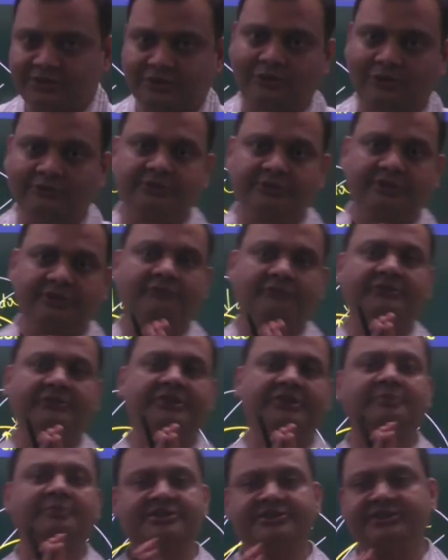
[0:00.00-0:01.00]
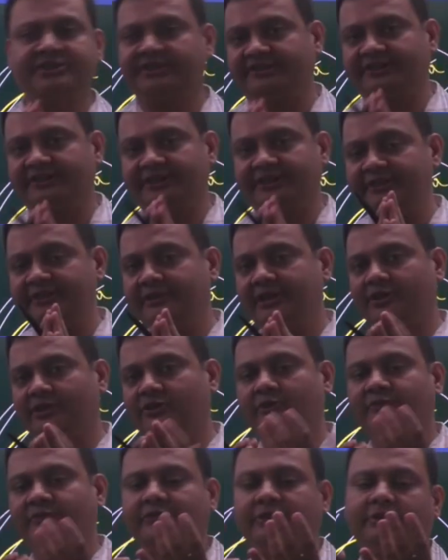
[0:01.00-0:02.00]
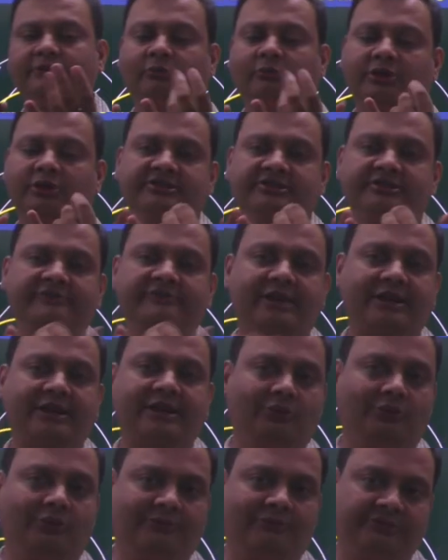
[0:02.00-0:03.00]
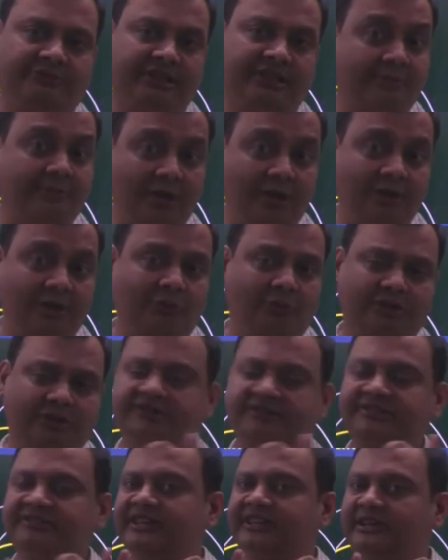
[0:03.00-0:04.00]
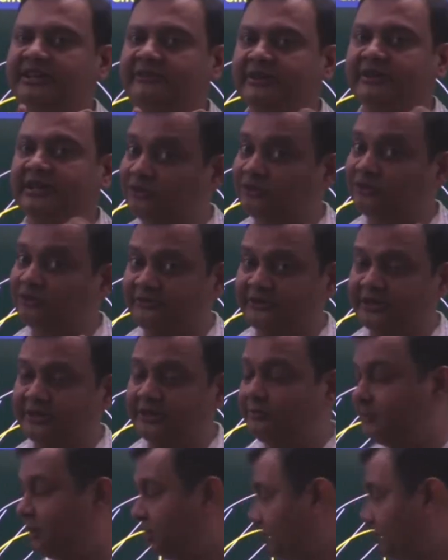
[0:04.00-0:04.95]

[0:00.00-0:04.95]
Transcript: surface mass density, where you have learned what is the value of sigma, what is the significance of sigma,